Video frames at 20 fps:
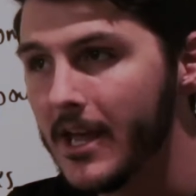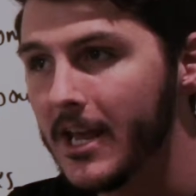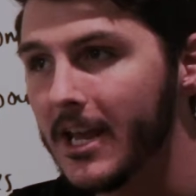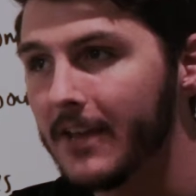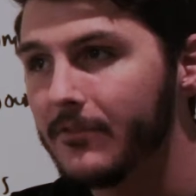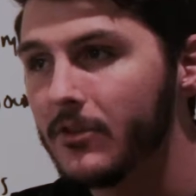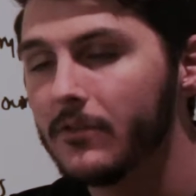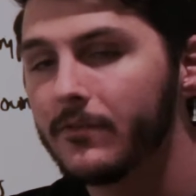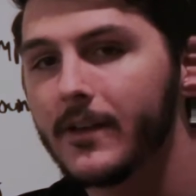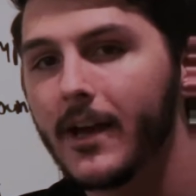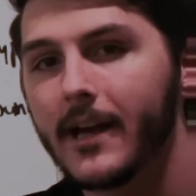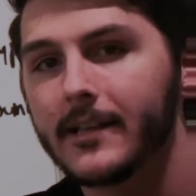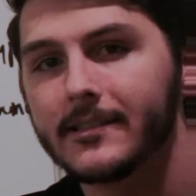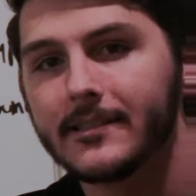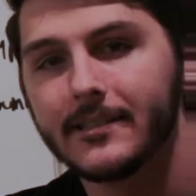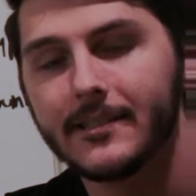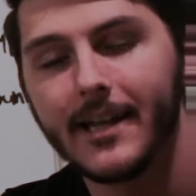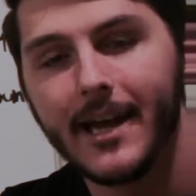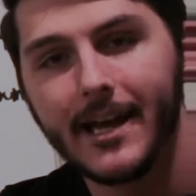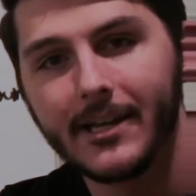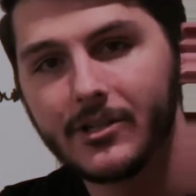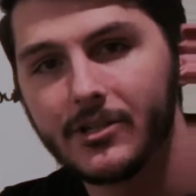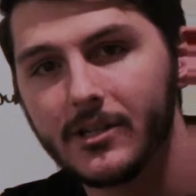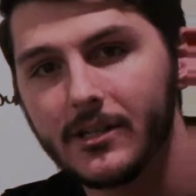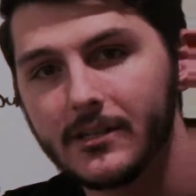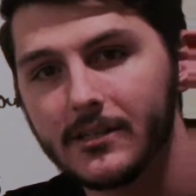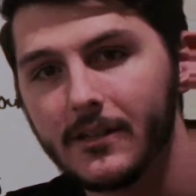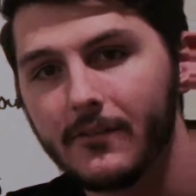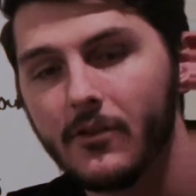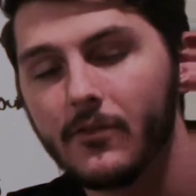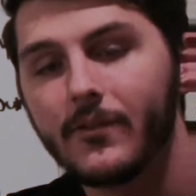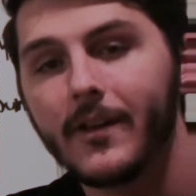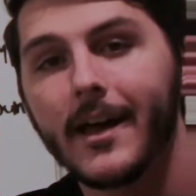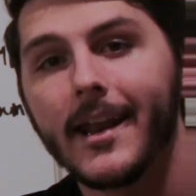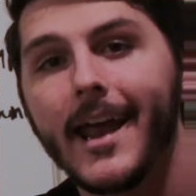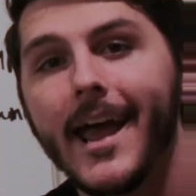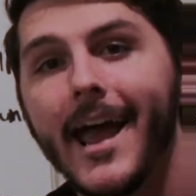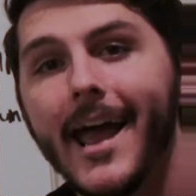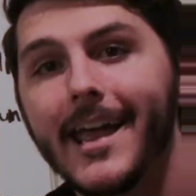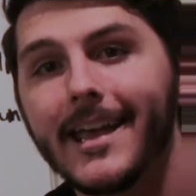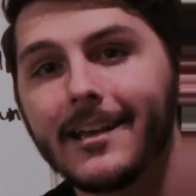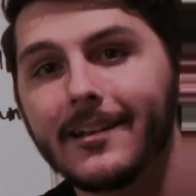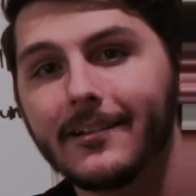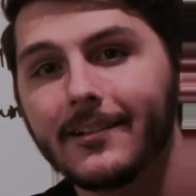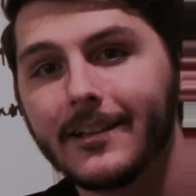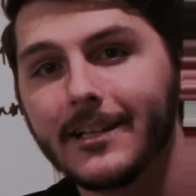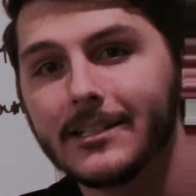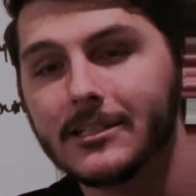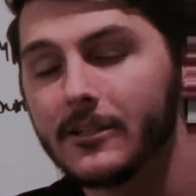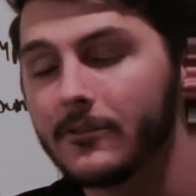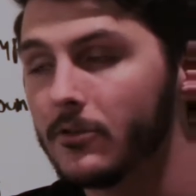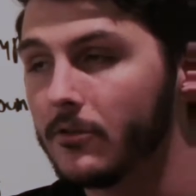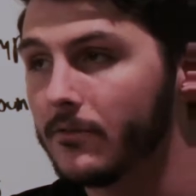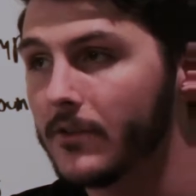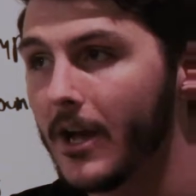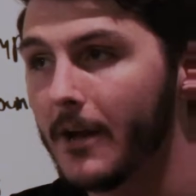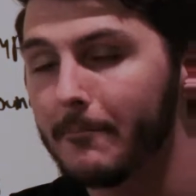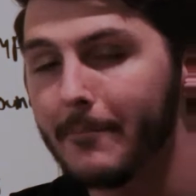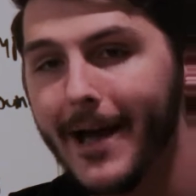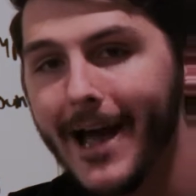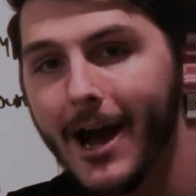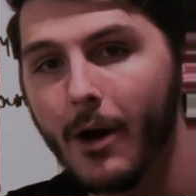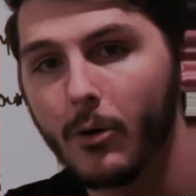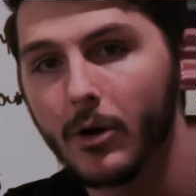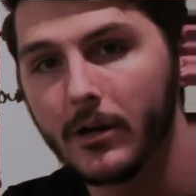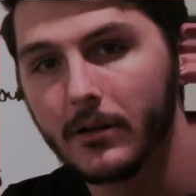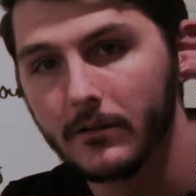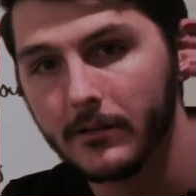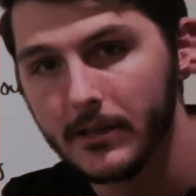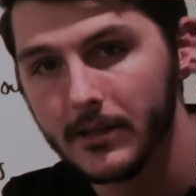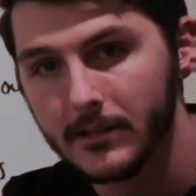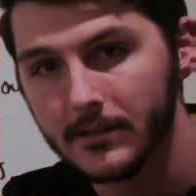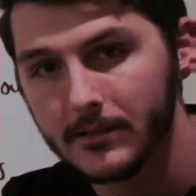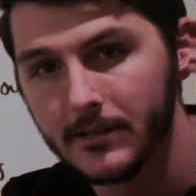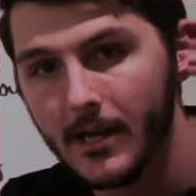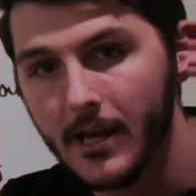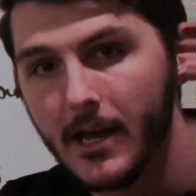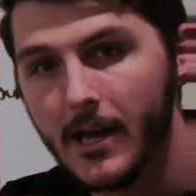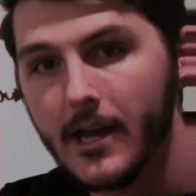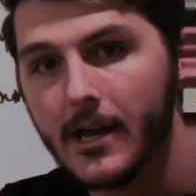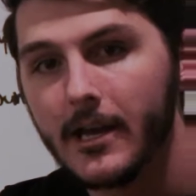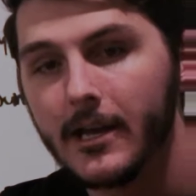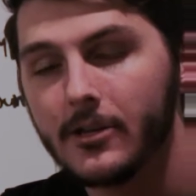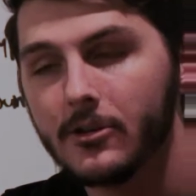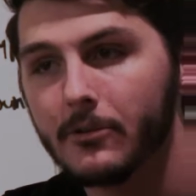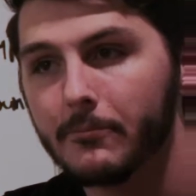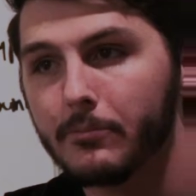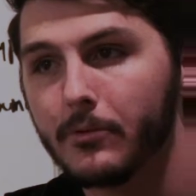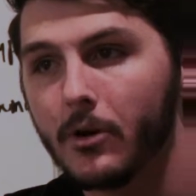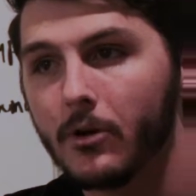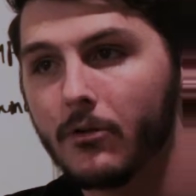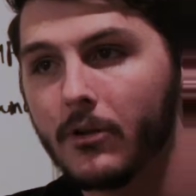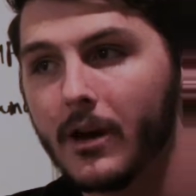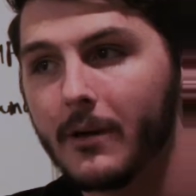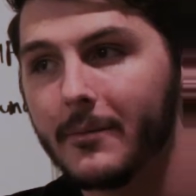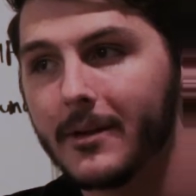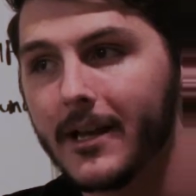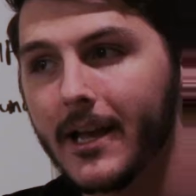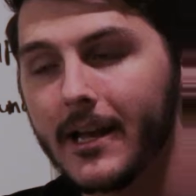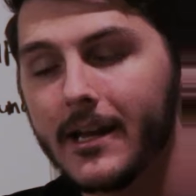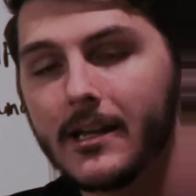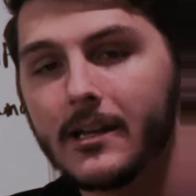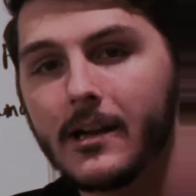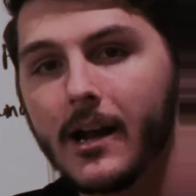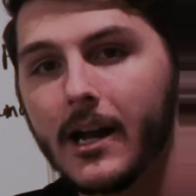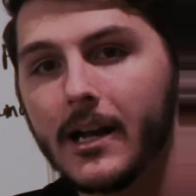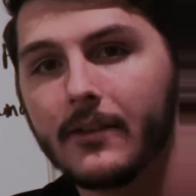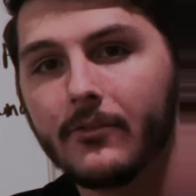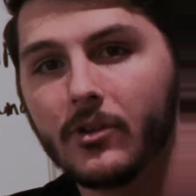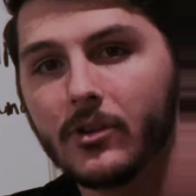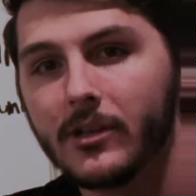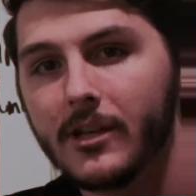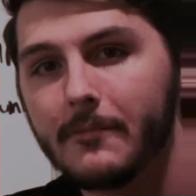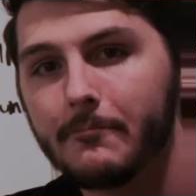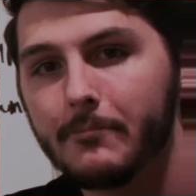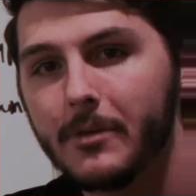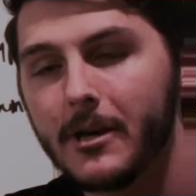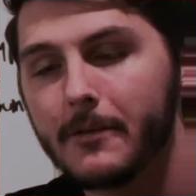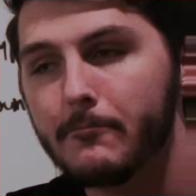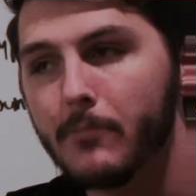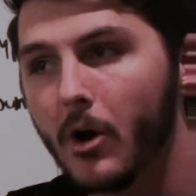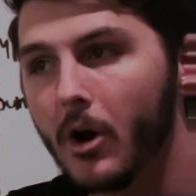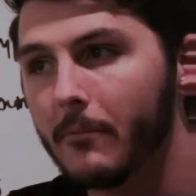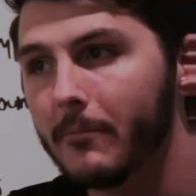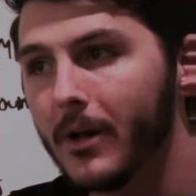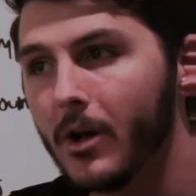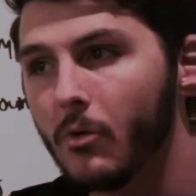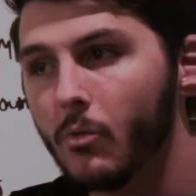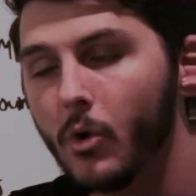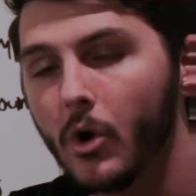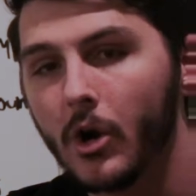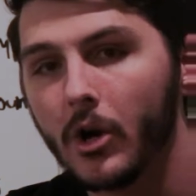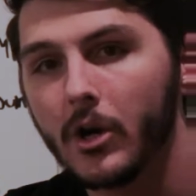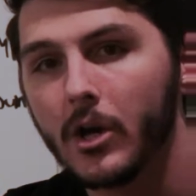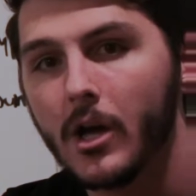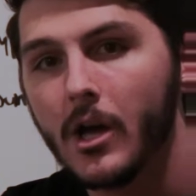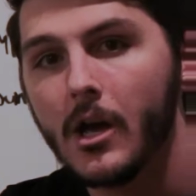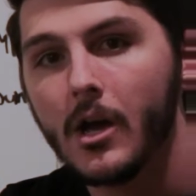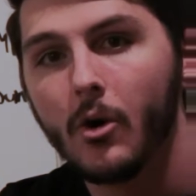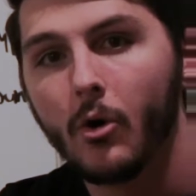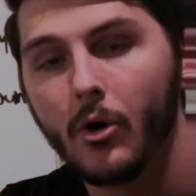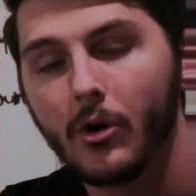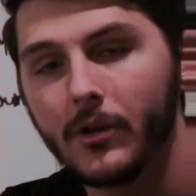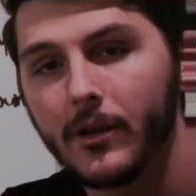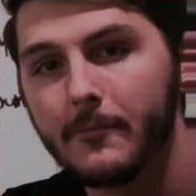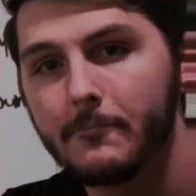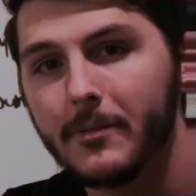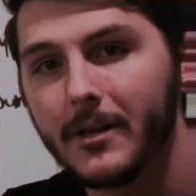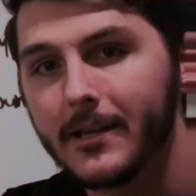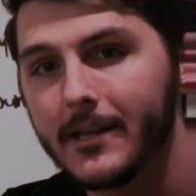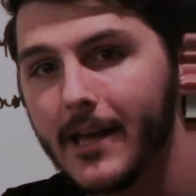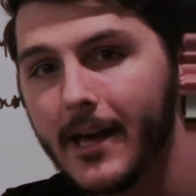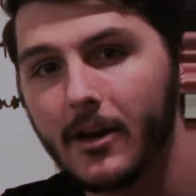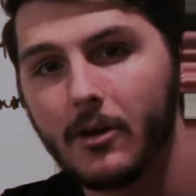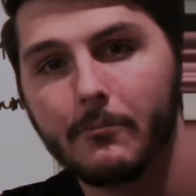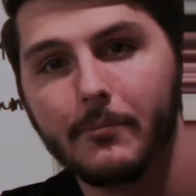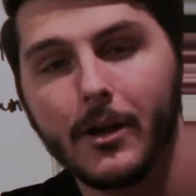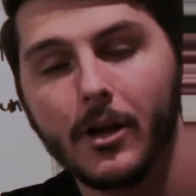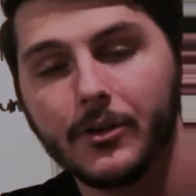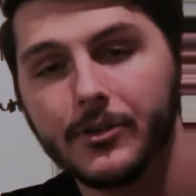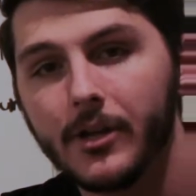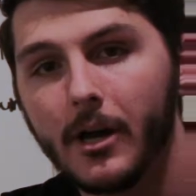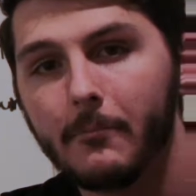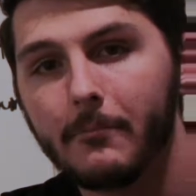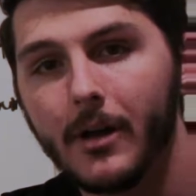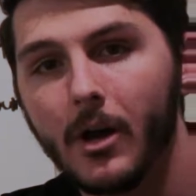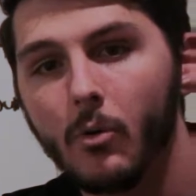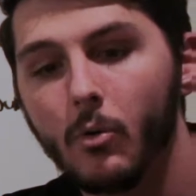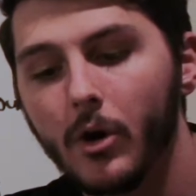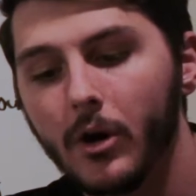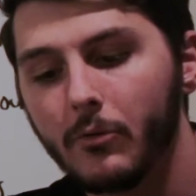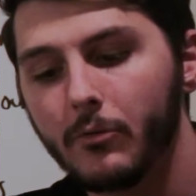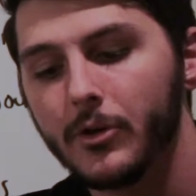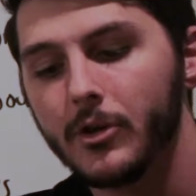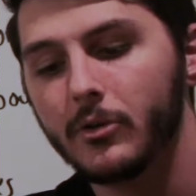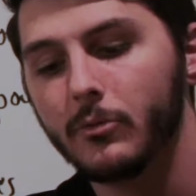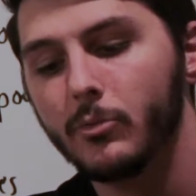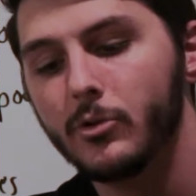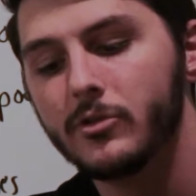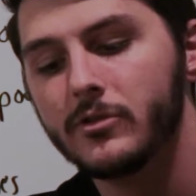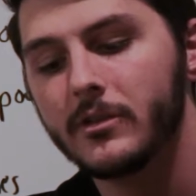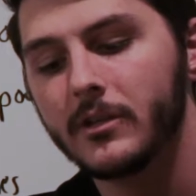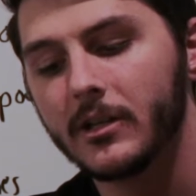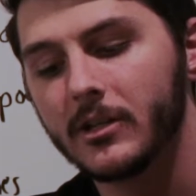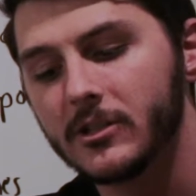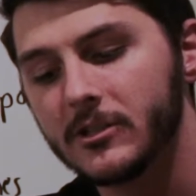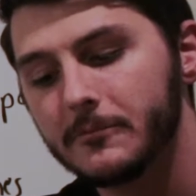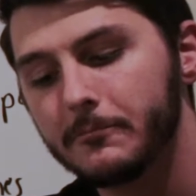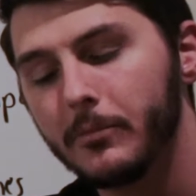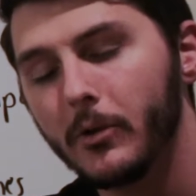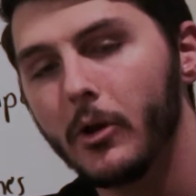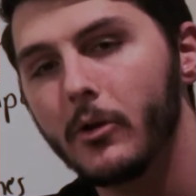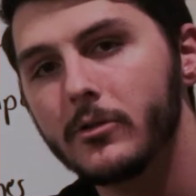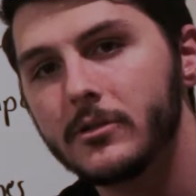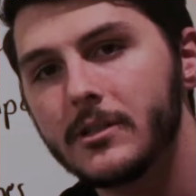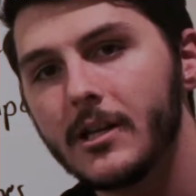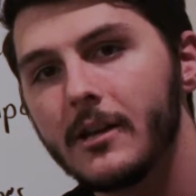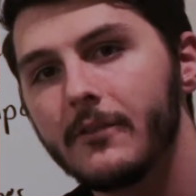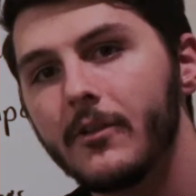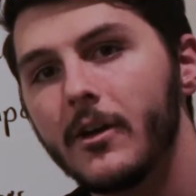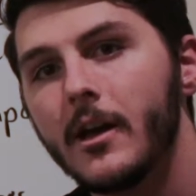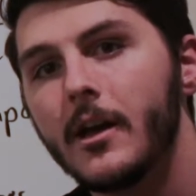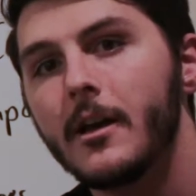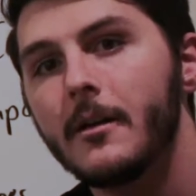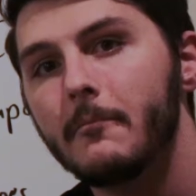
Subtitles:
If you've got snatches, if you've got hang cleans, if you've got power cleans in your programming, any kind of Olympic barbell work or Olympic kettlebell dumbbell work where you're using explosive,